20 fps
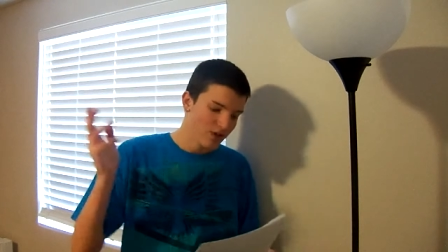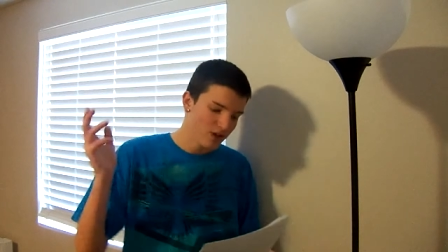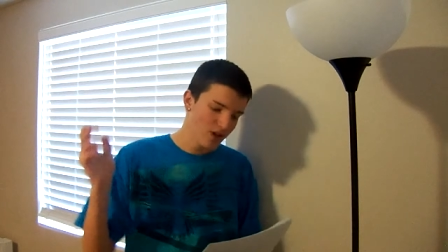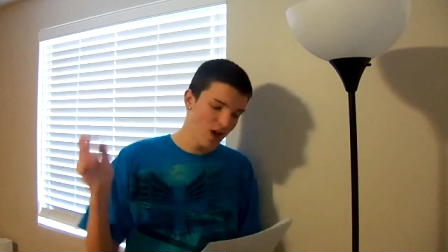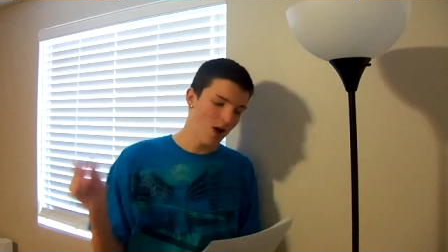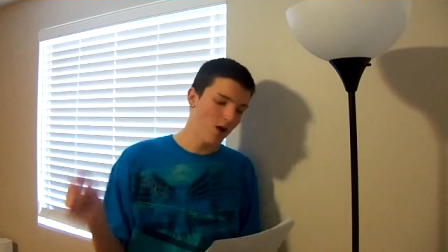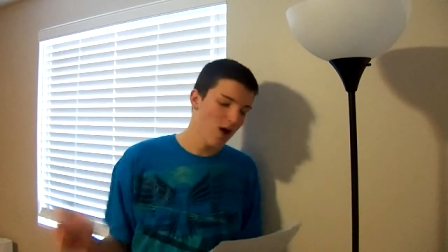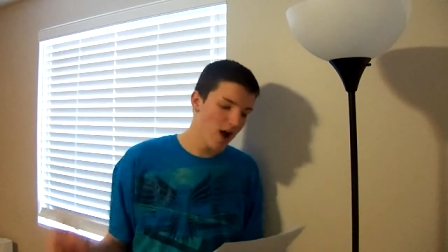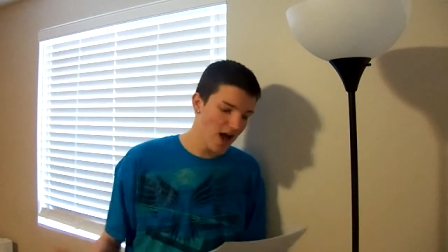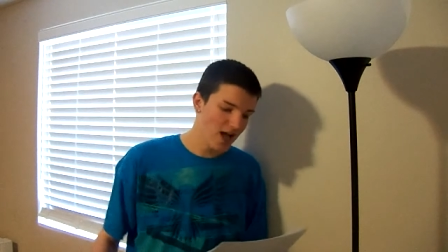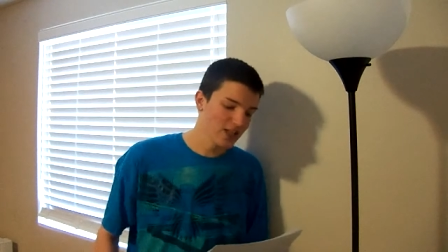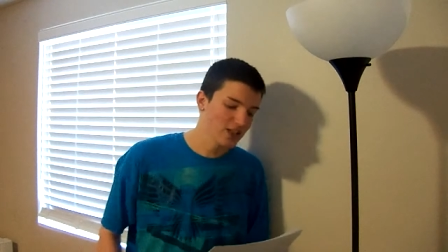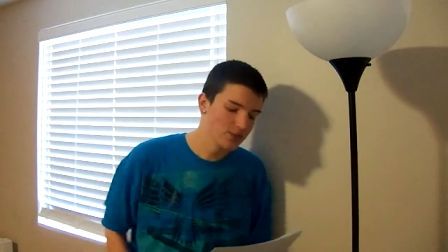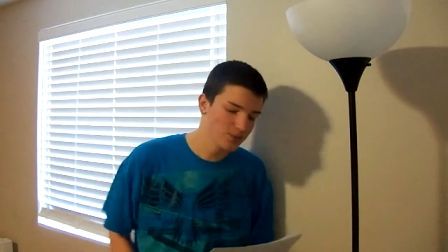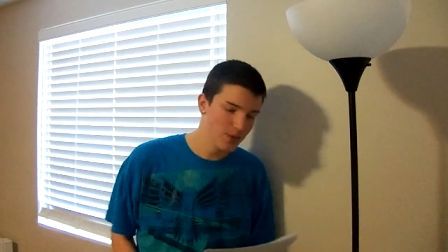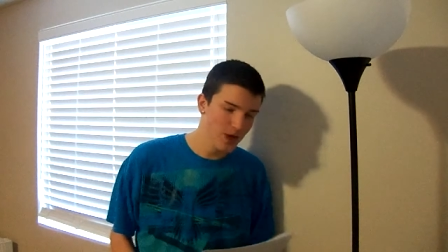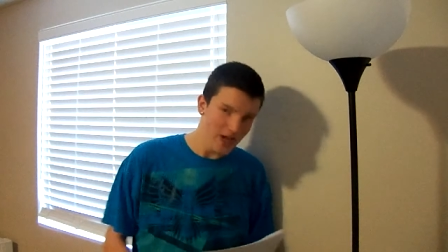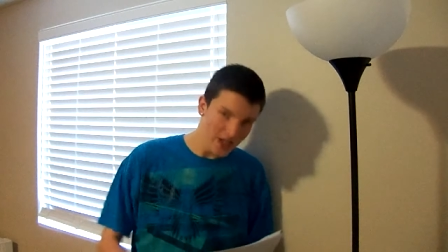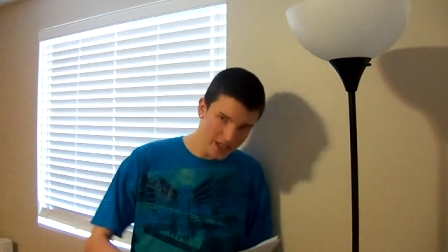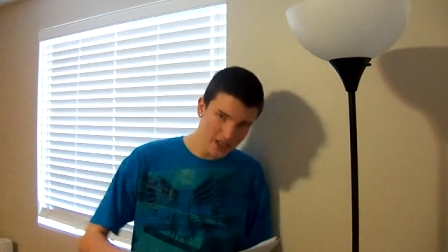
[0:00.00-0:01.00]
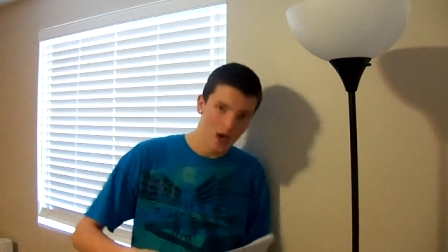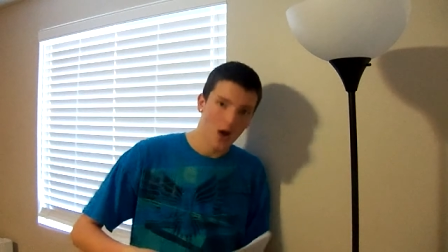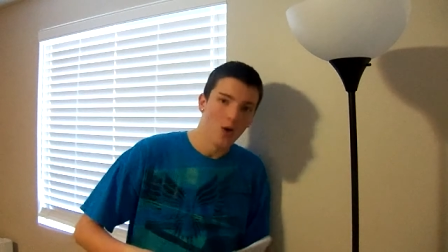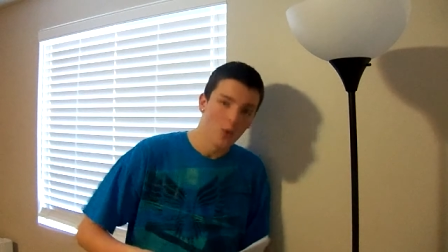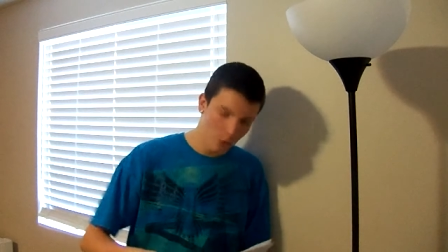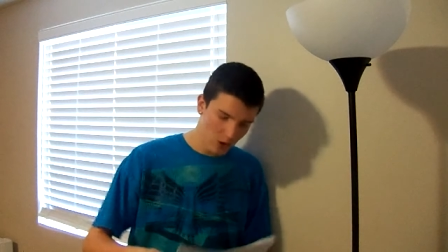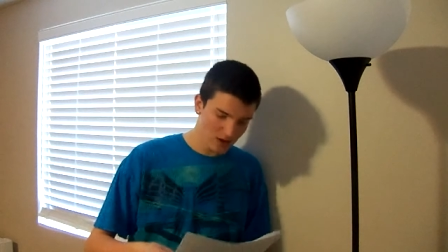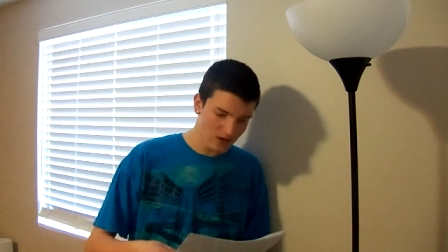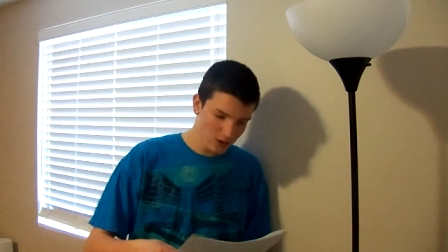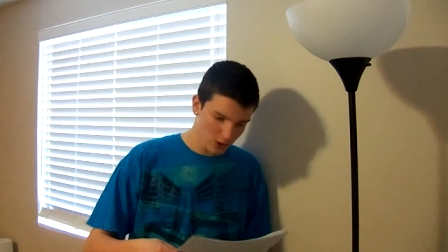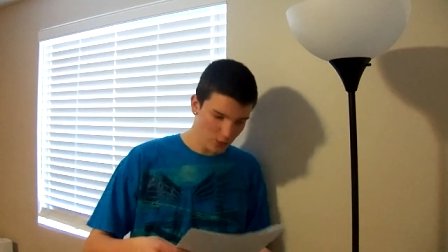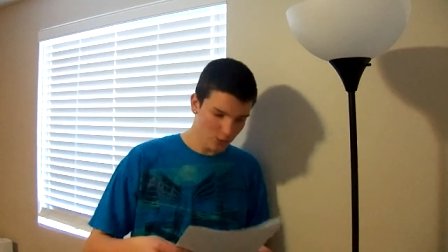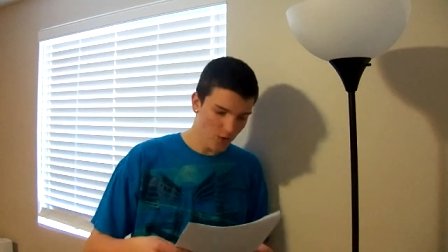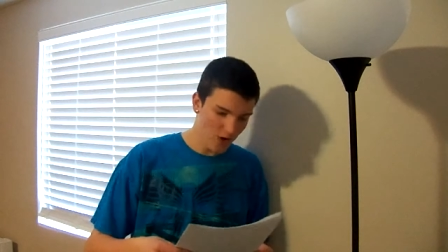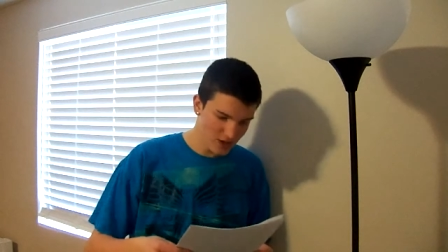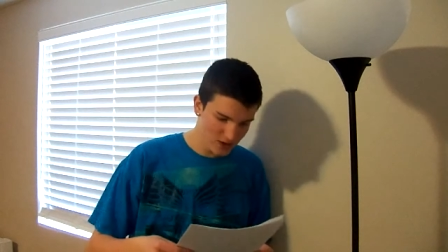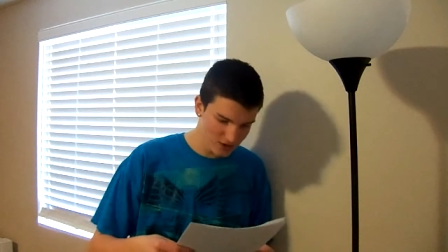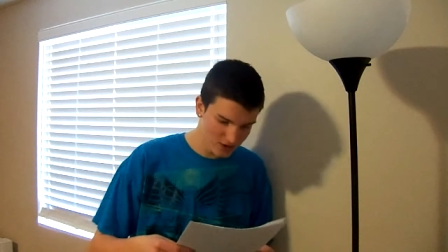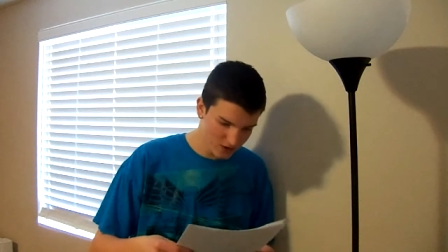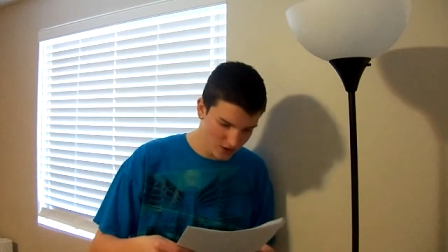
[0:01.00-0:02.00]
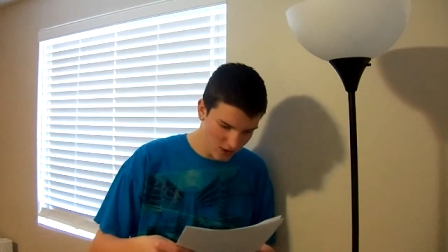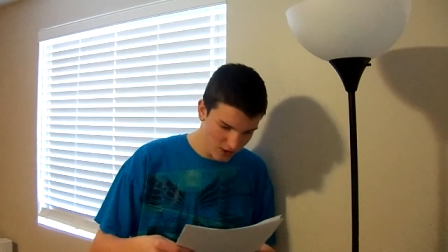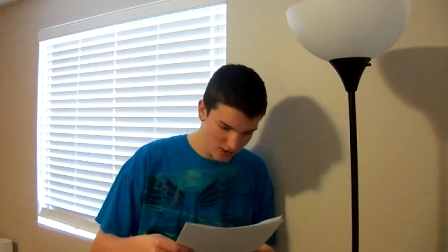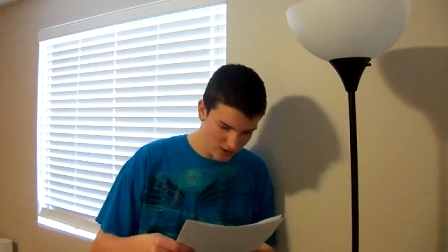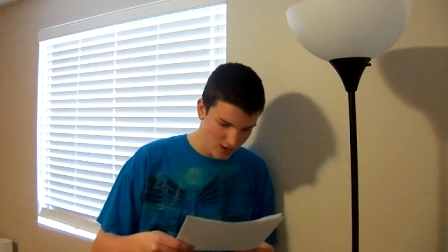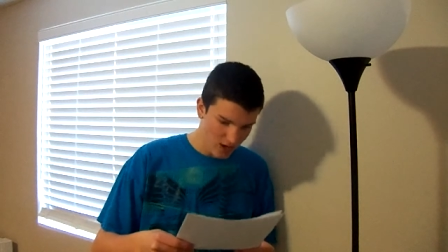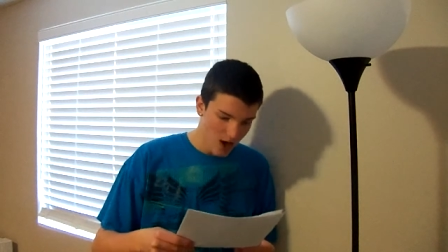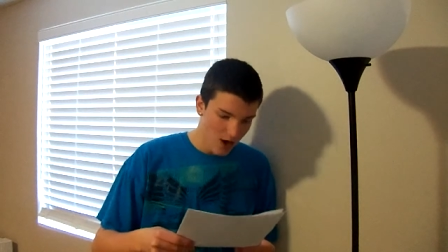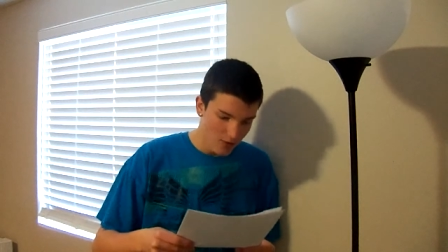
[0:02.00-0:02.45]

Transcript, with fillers: Yo, SB, what the fuck's good?